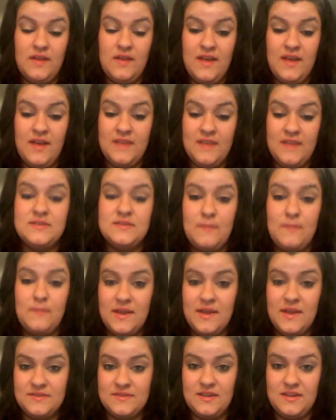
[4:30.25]
it's
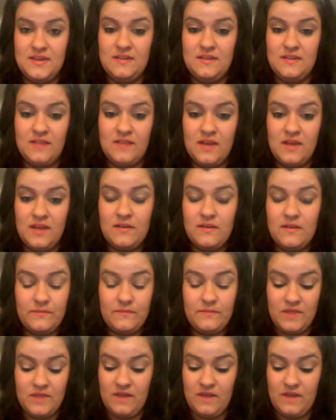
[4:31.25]
amazing. Like, I'm
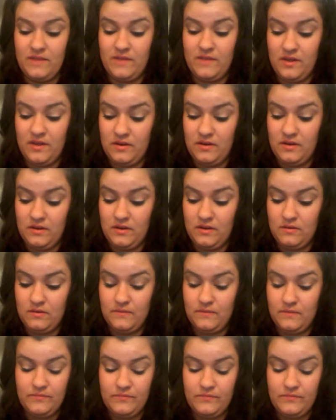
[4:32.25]
not even kidding you.